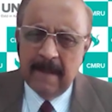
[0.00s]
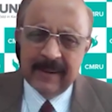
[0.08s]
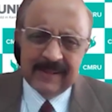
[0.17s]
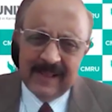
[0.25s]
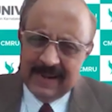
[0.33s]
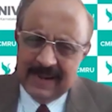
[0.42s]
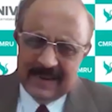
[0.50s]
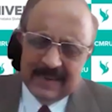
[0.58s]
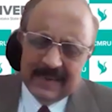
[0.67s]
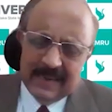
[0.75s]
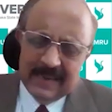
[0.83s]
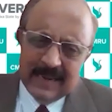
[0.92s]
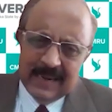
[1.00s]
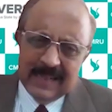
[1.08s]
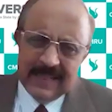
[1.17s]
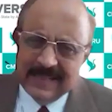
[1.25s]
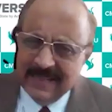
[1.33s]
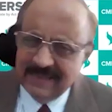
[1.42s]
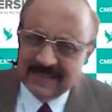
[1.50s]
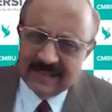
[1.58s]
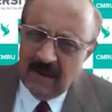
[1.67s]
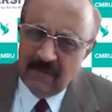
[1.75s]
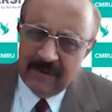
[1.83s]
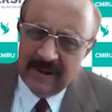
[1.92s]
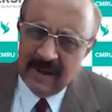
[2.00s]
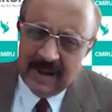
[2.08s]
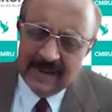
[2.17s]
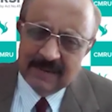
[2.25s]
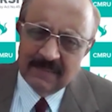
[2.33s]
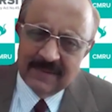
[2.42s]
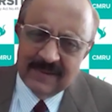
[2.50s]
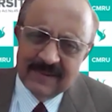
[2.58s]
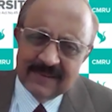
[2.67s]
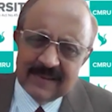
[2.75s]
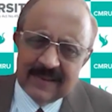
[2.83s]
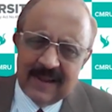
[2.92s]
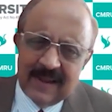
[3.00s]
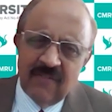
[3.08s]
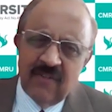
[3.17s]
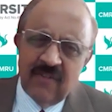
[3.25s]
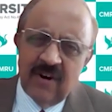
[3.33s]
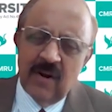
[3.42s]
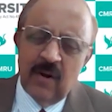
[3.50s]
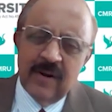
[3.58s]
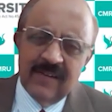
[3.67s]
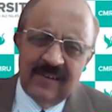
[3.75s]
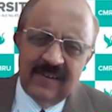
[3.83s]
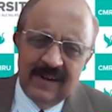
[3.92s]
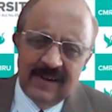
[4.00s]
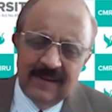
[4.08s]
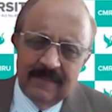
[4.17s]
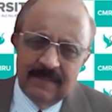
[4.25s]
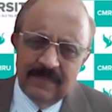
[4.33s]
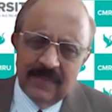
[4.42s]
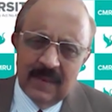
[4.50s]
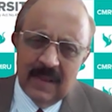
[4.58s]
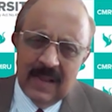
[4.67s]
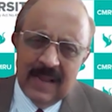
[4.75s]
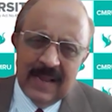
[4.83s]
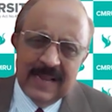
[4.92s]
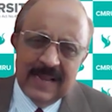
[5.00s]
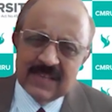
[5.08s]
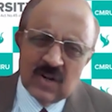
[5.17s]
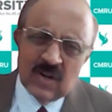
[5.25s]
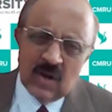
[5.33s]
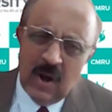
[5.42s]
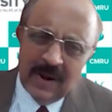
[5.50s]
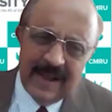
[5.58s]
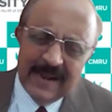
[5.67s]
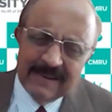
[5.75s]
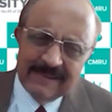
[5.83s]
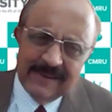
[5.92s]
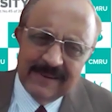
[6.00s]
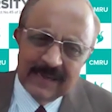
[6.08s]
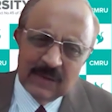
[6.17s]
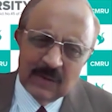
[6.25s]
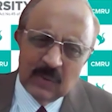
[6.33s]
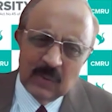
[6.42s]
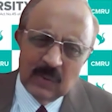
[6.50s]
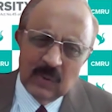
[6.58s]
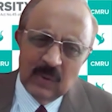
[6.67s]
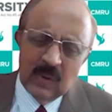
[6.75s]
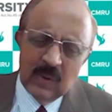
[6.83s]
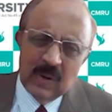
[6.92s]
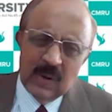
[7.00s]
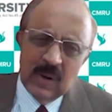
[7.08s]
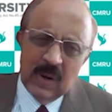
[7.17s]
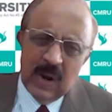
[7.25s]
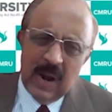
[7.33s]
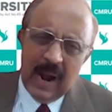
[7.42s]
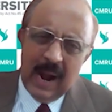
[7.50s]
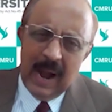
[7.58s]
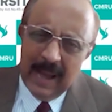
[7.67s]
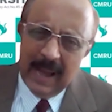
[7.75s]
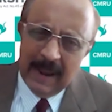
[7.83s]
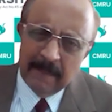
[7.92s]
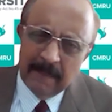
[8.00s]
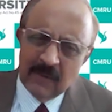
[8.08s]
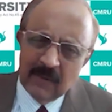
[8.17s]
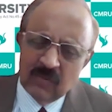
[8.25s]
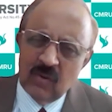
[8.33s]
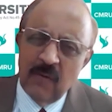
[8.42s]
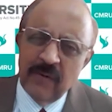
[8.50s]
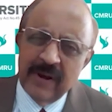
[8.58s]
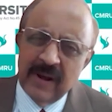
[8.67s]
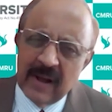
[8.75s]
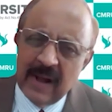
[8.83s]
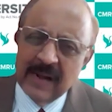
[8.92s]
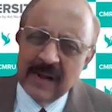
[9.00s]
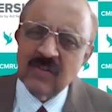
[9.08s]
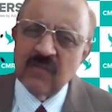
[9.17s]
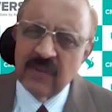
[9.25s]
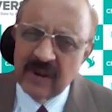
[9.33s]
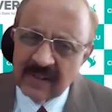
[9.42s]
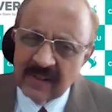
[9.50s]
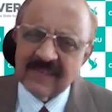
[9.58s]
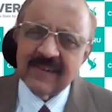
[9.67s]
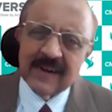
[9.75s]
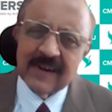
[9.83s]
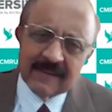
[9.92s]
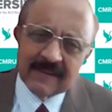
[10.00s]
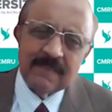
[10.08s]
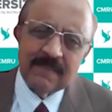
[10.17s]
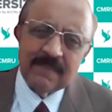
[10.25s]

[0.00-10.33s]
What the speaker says: But then this sovereign right which is conferred on a state is not extended to harm the sovereign rights of another state.